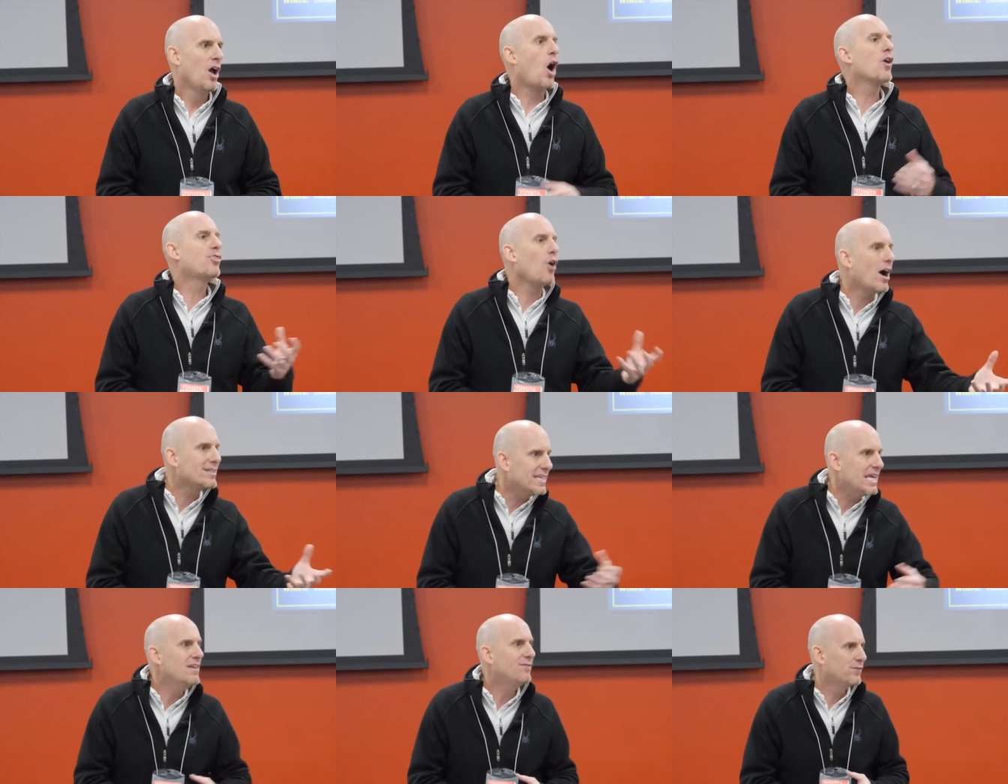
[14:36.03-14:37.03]
Our thoughts
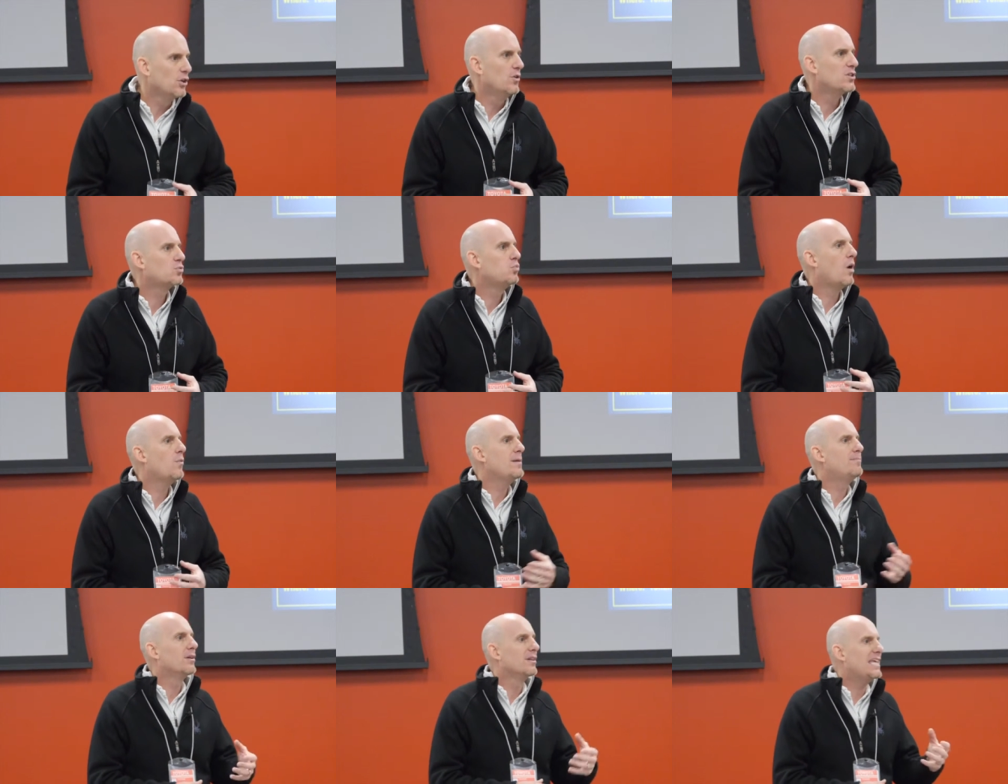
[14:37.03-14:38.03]
influence what we
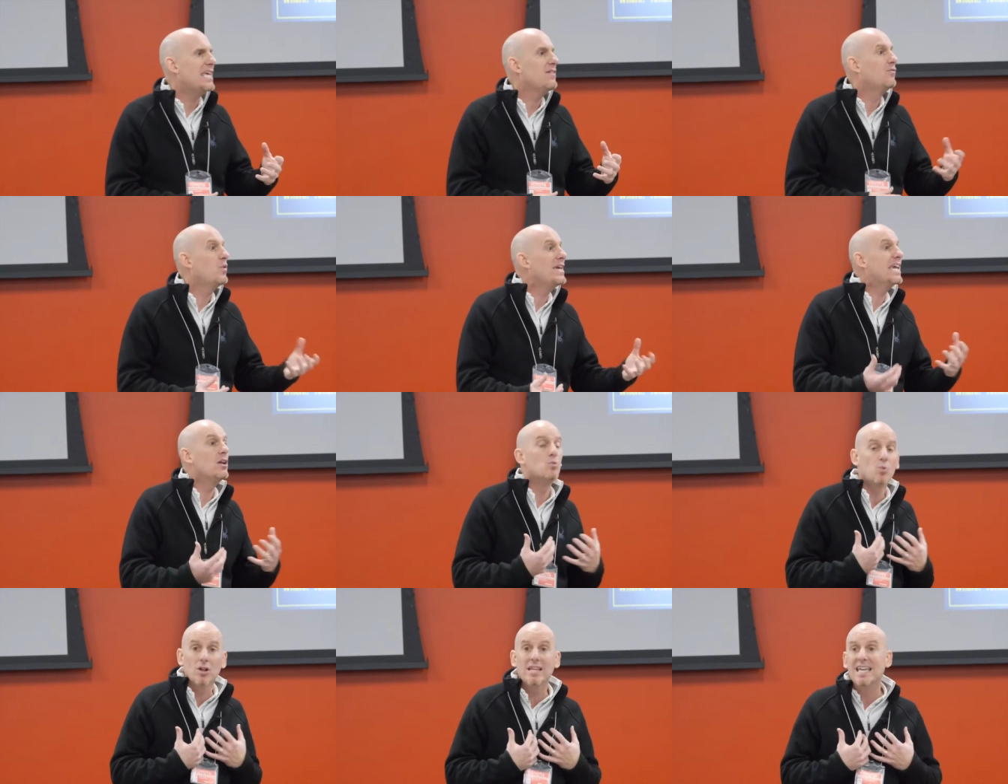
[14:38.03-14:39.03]
believe we
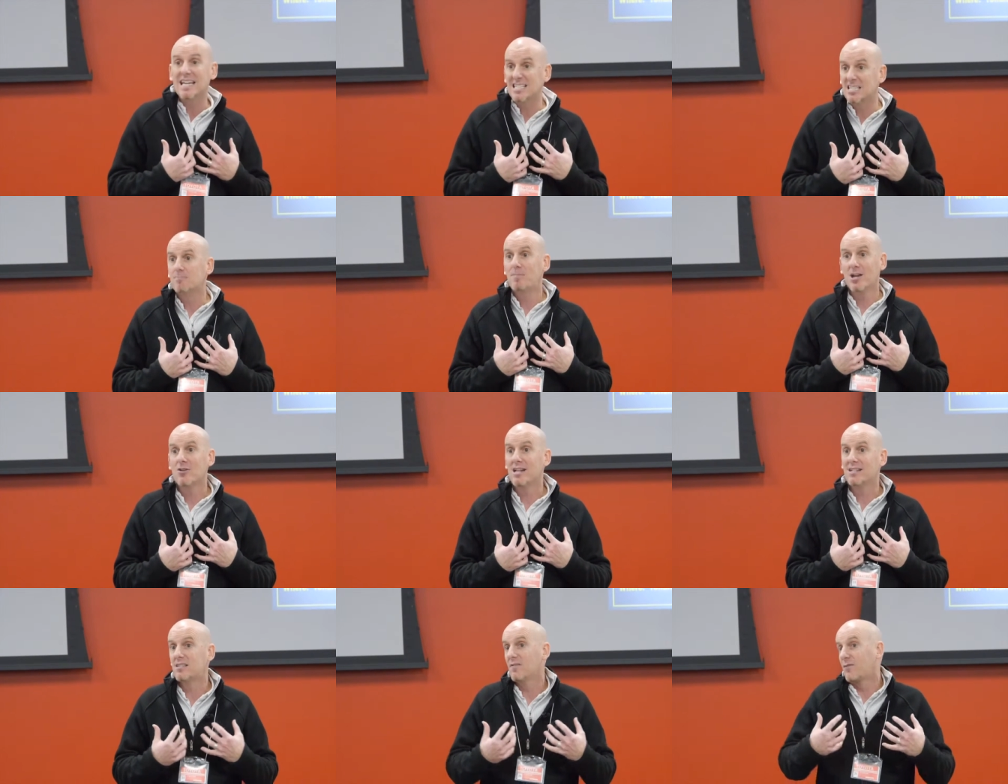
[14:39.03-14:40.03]
can really
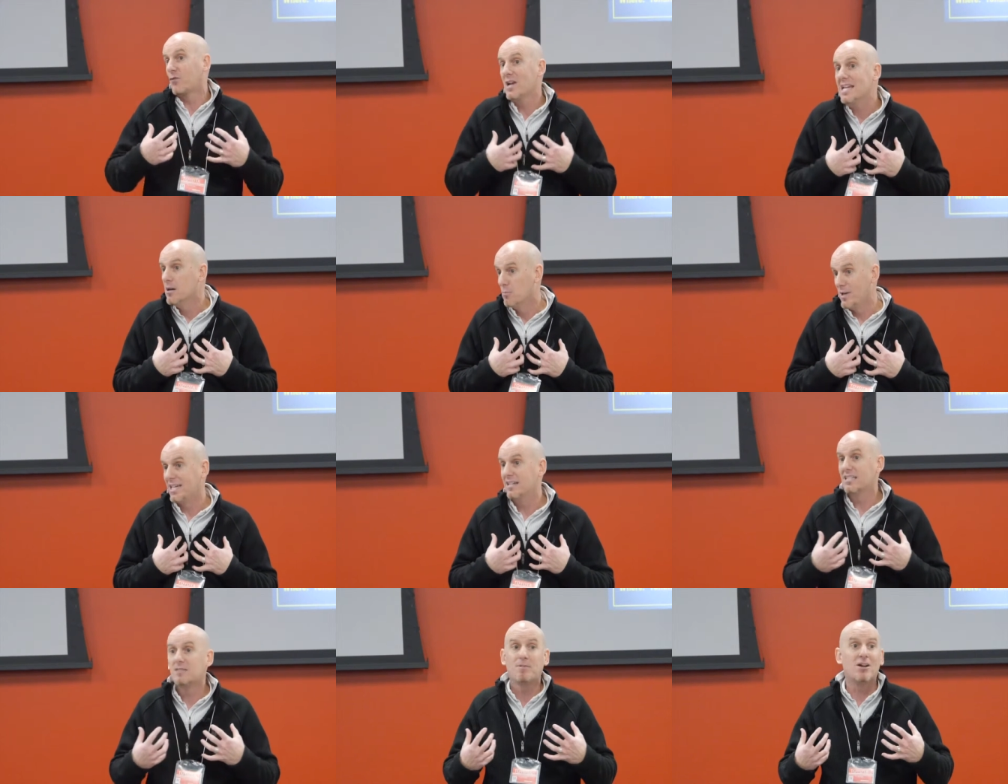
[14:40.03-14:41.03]
experience, the freedom we can
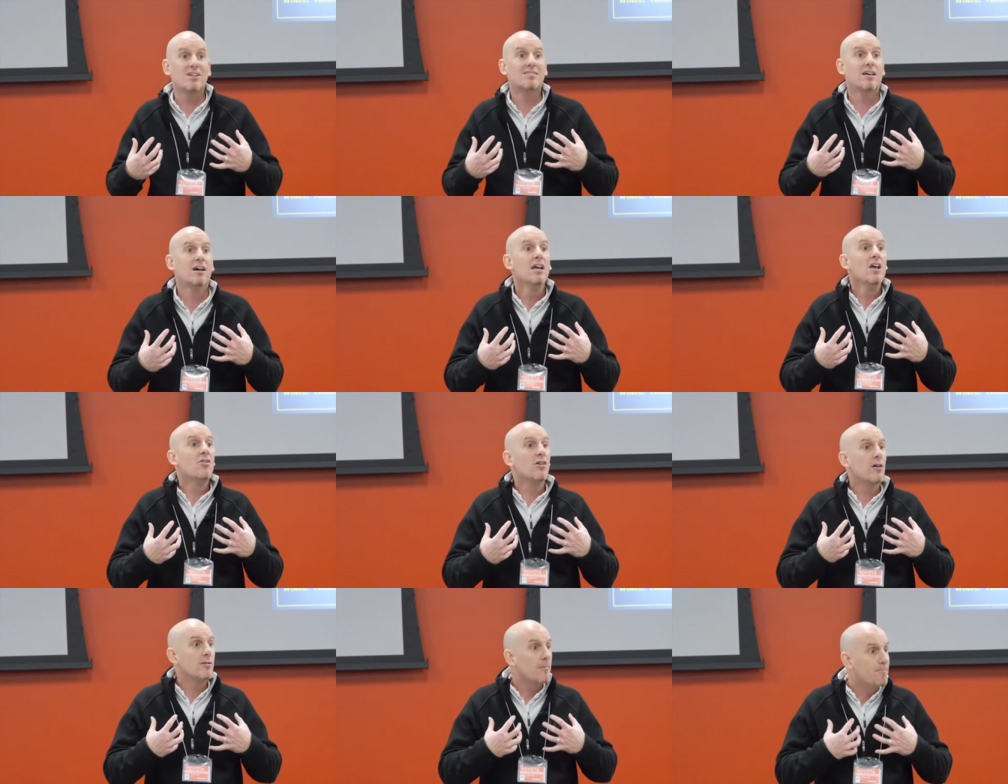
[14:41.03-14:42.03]
experience, the, the,
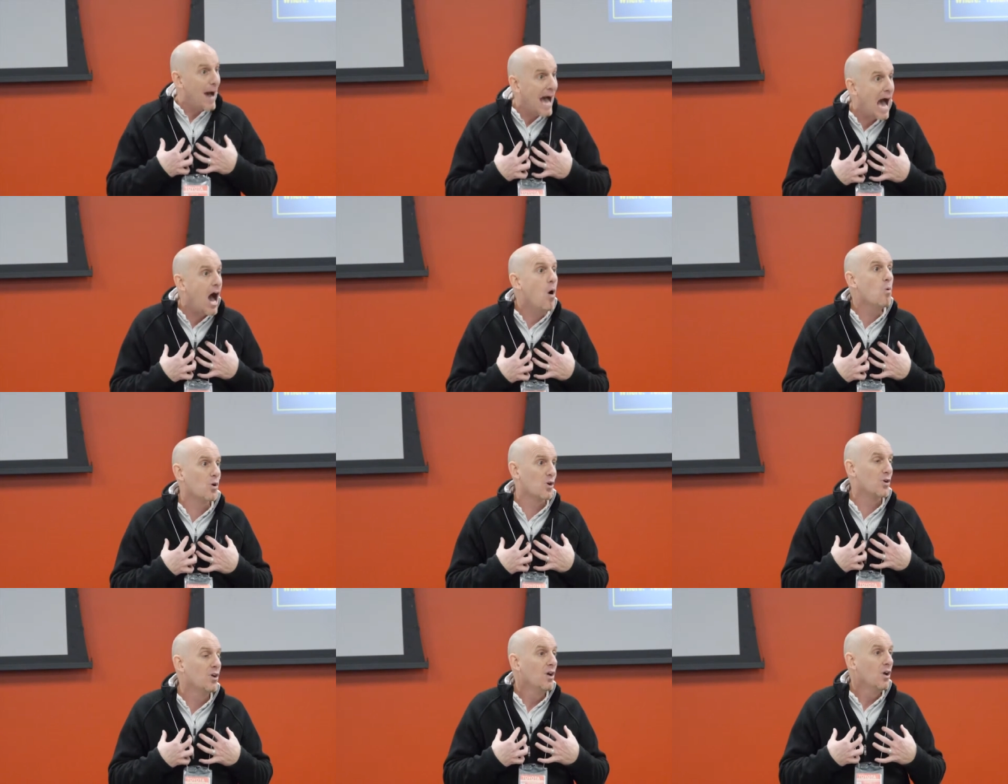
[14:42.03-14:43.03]
the, the power